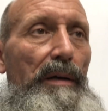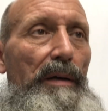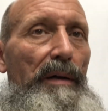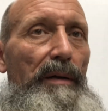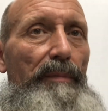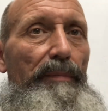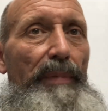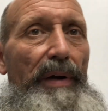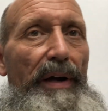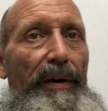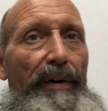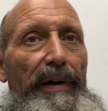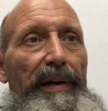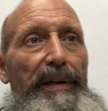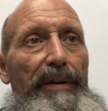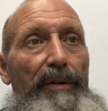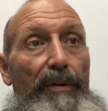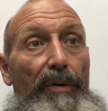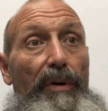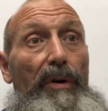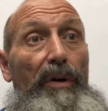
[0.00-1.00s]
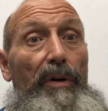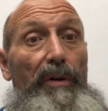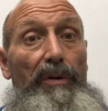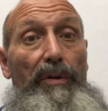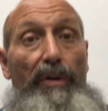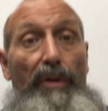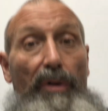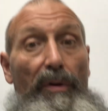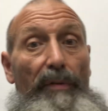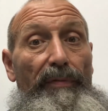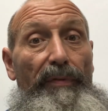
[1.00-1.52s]
married or
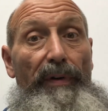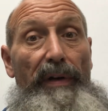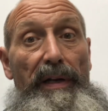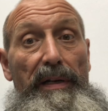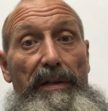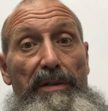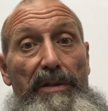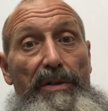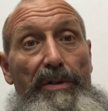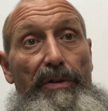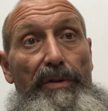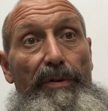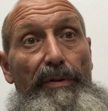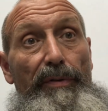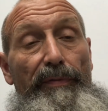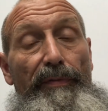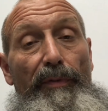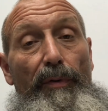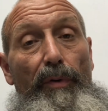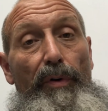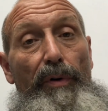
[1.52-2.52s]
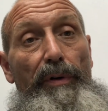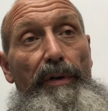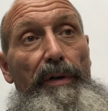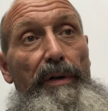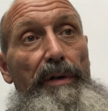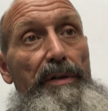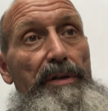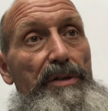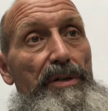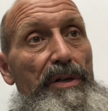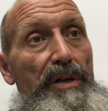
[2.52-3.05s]
girlfriends to
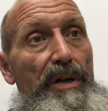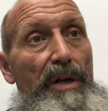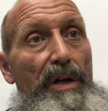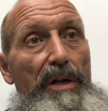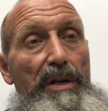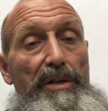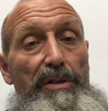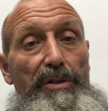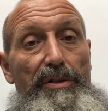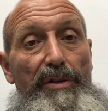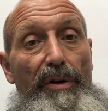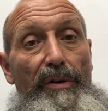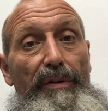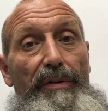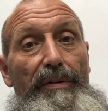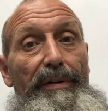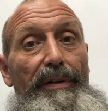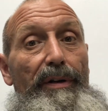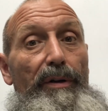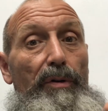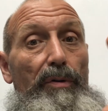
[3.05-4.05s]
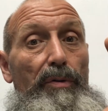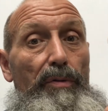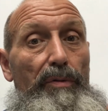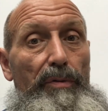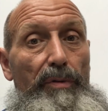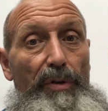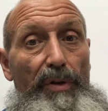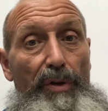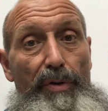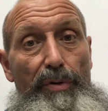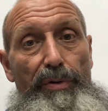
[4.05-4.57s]
foreigners started their
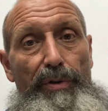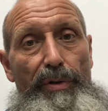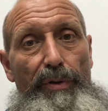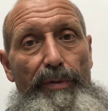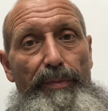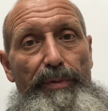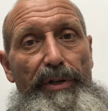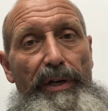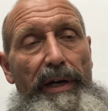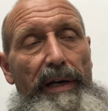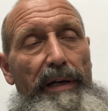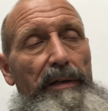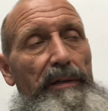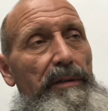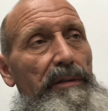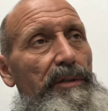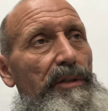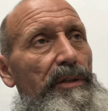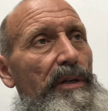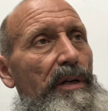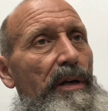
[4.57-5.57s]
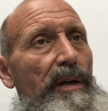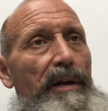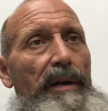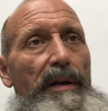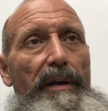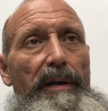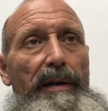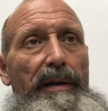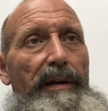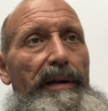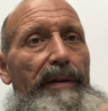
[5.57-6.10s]
own YouTube channels,
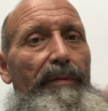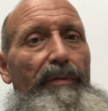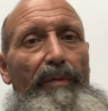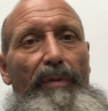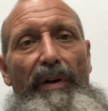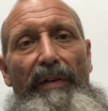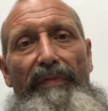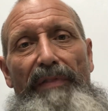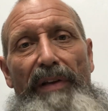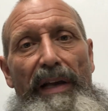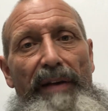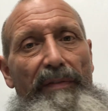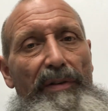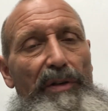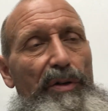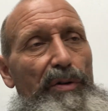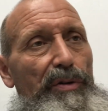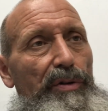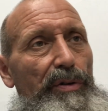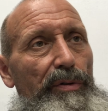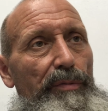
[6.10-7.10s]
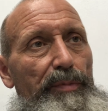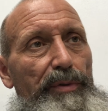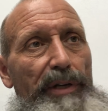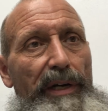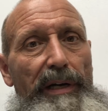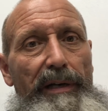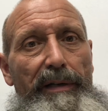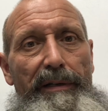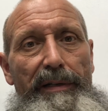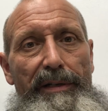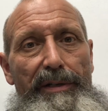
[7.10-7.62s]
and if they have a YouTube
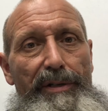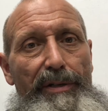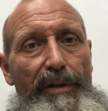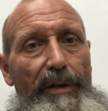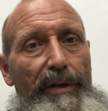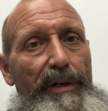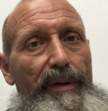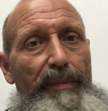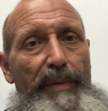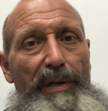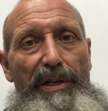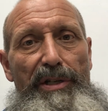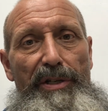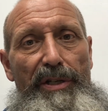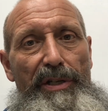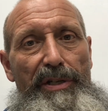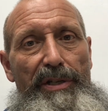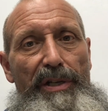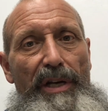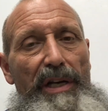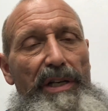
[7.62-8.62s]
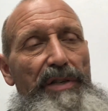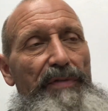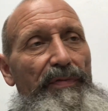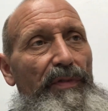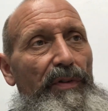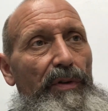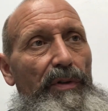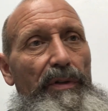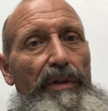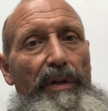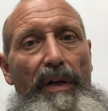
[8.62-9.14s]
channel that's starting to be
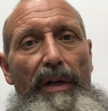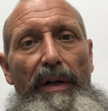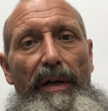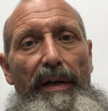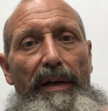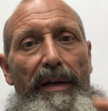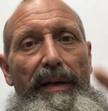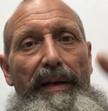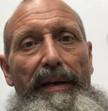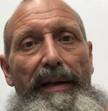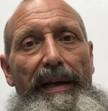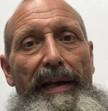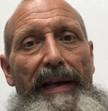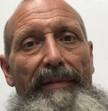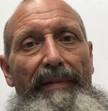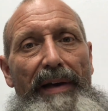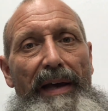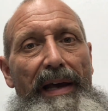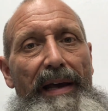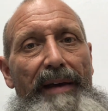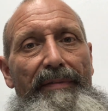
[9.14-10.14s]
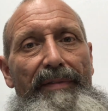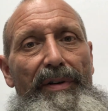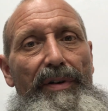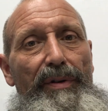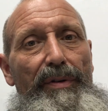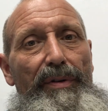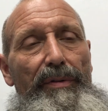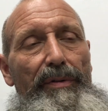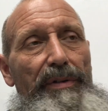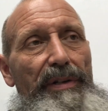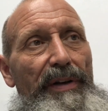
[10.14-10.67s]
successful and they have
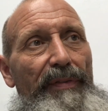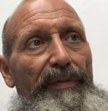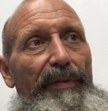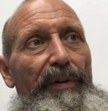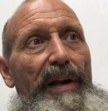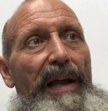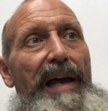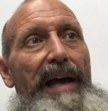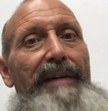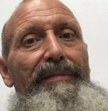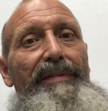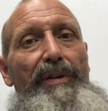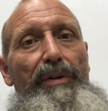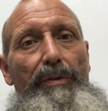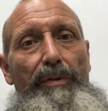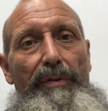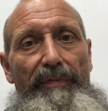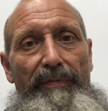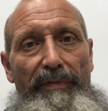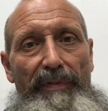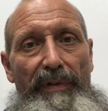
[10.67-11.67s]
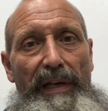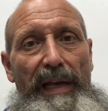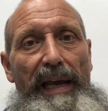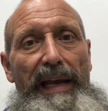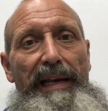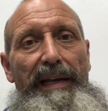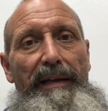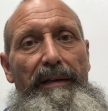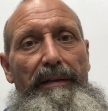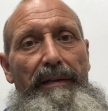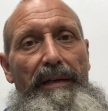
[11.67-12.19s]
an different avenue of
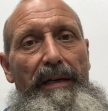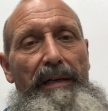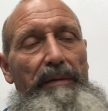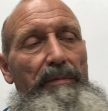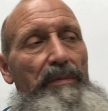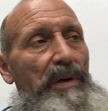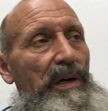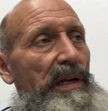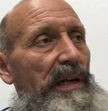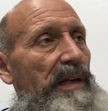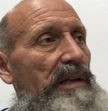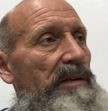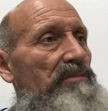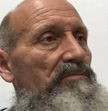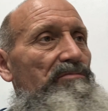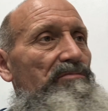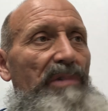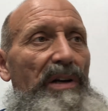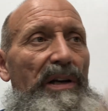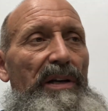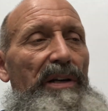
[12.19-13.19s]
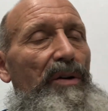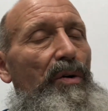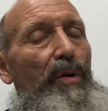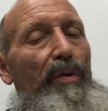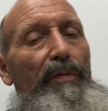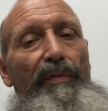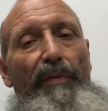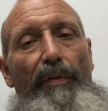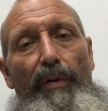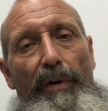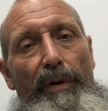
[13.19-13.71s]
gaining a lot of money, they go
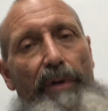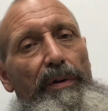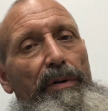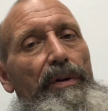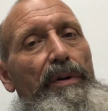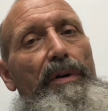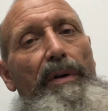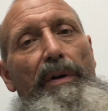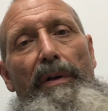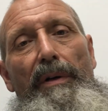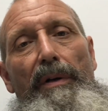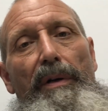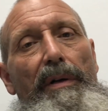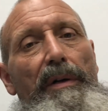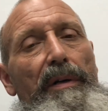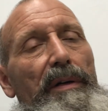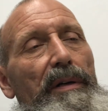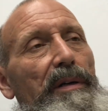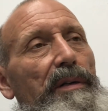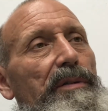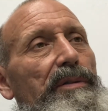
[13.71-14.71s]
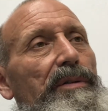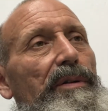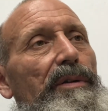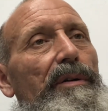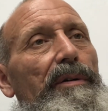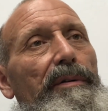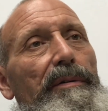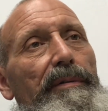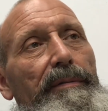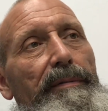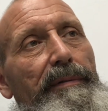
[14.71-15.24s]
for it.
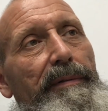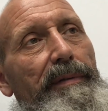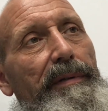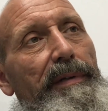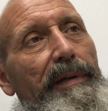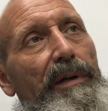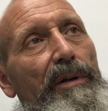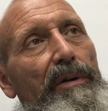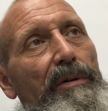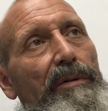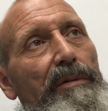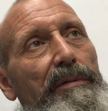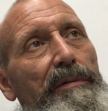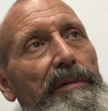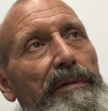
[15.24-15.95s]
So, you know,